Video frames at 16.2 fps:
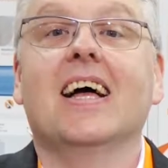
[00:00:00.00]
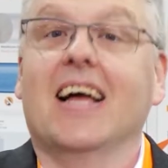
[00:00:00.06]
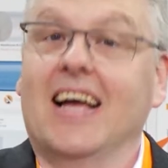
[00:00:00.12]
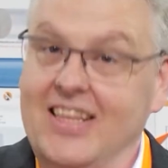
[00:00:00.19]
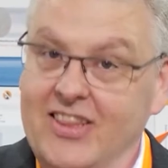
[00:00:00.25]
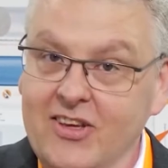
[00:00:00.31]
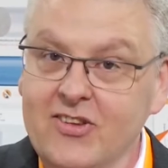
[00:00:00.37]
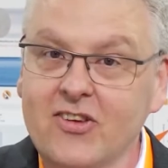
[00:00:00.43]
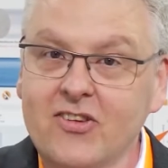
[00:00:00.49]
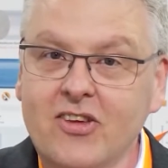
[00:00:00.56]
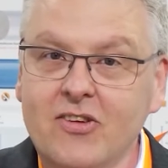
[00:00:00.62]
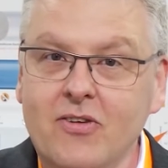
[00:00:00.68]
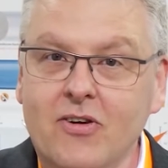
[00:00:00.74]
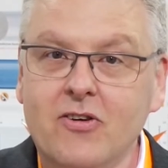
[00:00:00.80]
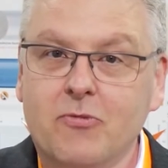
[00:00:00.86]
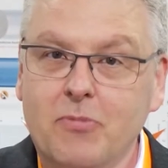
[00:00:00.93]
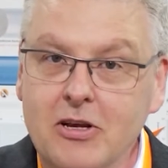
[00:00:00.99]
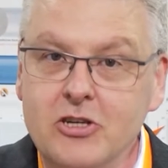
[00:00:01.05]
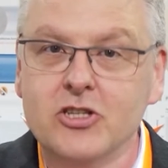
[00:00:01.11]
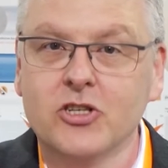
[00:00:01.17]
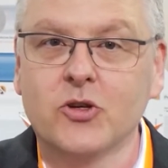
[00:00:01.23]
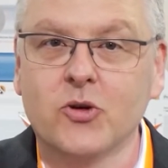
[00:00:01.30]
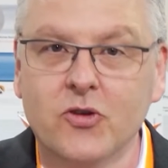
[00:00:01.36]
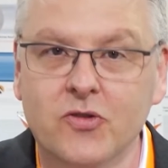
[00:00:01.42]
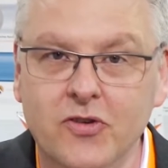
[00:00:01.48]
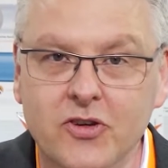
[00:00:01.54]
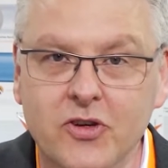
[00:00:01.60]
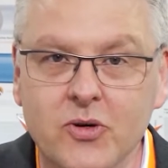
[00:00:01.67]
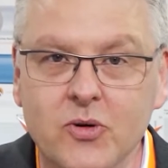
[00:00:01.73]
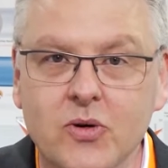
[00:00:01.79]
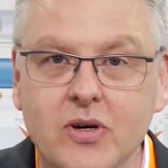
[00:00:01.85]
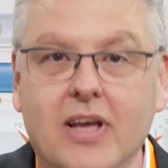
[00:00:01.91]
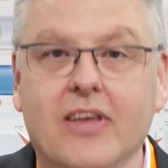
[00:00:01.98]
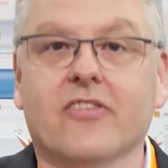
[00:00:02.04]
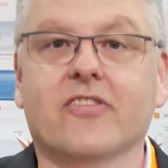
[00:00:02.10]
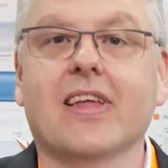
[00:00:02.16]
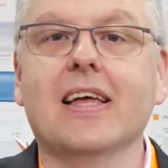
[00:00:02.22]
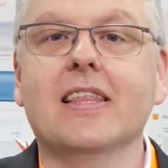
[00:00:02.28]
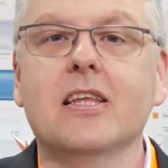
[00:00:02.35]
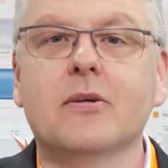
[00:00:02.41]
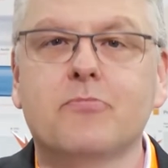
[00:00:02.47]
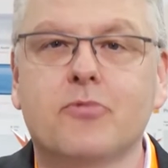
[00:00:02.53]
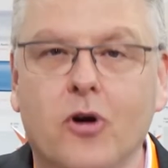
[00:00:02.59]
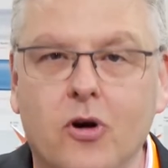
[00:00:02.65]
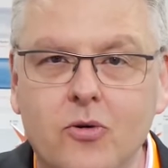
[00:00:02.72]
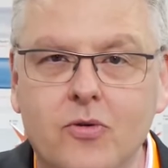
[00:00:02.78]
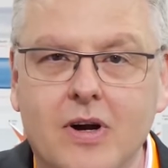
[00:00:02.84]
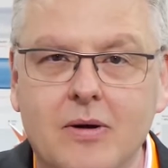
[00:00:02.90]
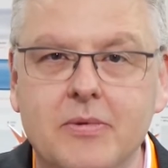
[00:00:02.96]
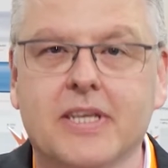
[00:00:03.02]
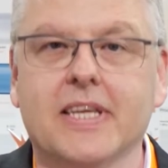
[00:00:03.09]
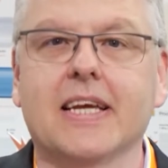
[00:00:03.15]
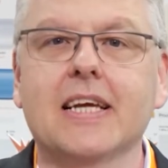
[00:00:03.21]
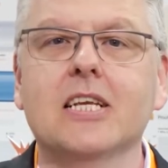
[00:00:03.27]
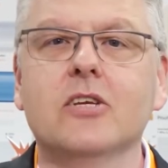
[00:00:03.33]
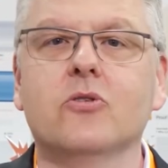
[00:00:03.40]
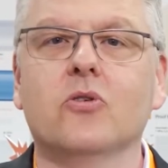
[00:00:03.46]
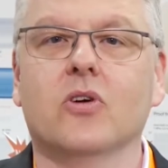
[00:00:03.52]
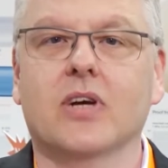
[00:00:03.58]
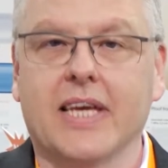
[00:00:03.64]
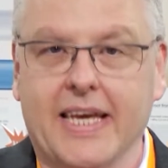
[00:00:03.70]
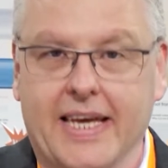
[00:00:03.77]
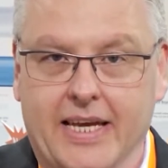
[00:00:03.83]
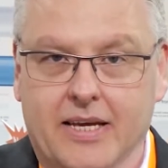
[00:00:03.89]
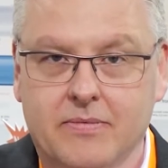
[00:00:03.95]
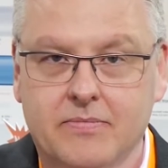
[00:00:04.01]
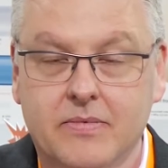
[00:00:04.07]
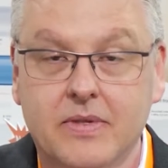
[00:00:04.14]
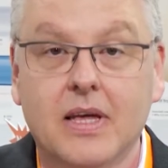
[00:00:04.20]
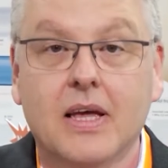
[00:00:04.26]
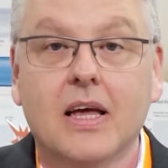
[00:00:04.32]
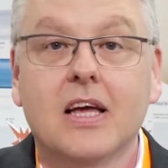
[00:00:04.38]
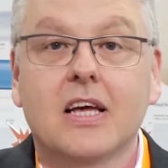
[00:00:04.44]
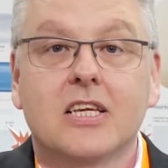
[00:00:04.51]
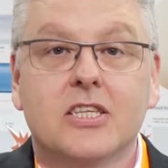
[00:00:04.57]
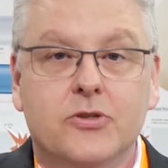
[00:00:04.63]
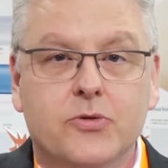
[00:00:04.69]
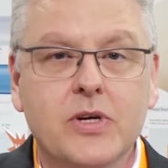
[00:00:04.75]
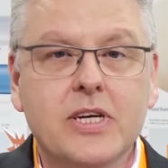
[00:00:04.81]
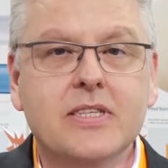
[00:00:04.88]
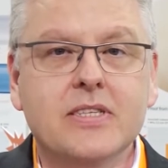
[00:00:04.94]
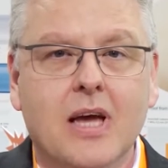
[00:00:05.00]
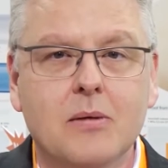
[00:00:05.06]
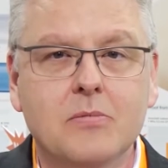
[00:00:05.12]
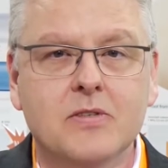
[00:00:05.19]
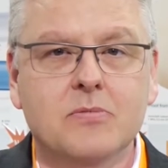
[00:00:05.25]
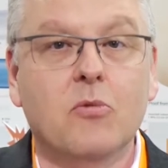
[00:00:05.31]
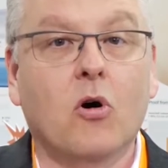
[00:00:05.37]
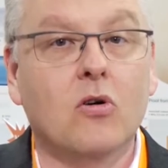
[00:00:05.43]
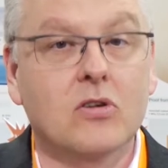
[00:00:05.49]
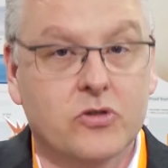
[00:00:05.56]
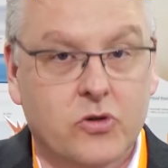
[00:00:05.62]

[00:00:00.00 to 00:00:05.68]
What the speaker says: And this is a very special news for you, a standard program in iglidur E. 3 times more